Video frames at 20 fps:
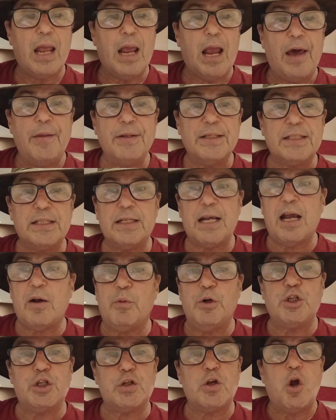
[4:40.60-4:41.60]
And this is, again,
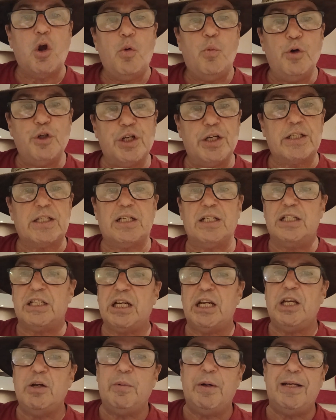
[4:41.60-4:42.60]
we're just
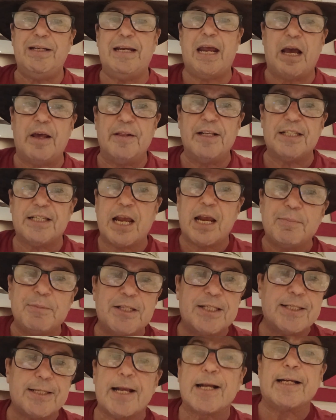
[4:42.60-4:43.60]
continuing down the same
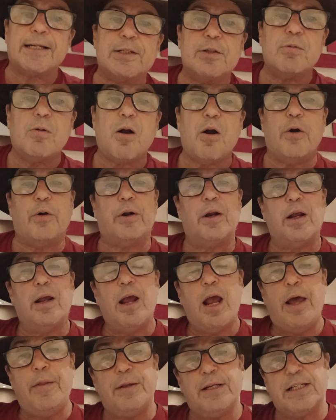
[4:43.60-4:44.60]
sucker's road.
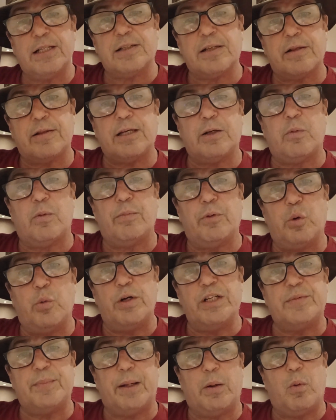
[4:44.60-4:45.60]
And this is the thing that
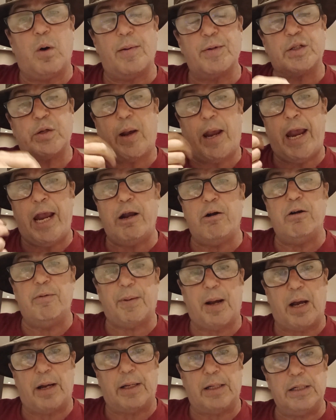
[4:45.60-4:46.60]
annoys me, why I'm so angry
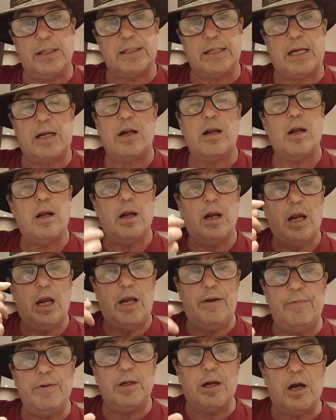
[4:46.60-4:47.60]
about it, is that
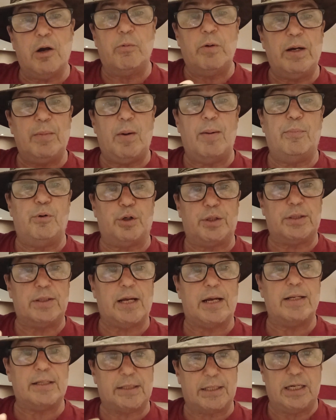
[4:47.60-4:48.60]
if you go and read my book,
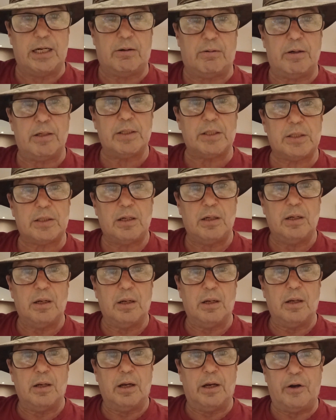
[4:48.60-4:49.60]
State Secrets,
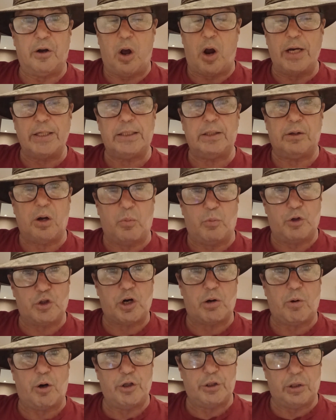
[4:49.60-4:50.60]
which
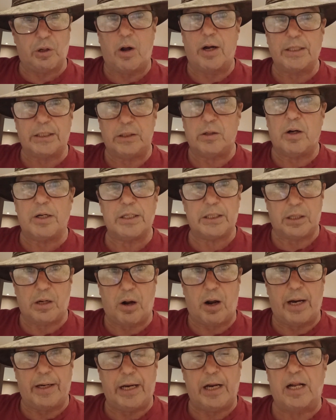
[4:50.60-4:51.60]
I wrote in
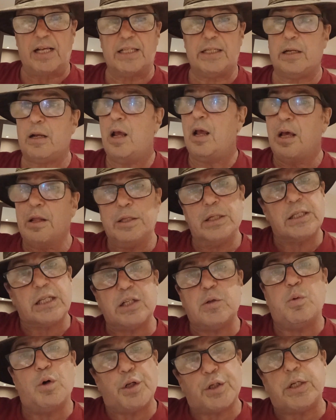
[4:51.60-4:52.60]
1999, and I said, this
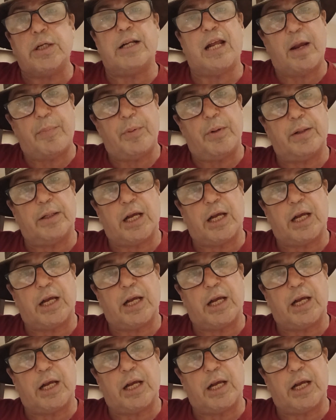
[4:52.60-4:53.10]
is what's going to happen in the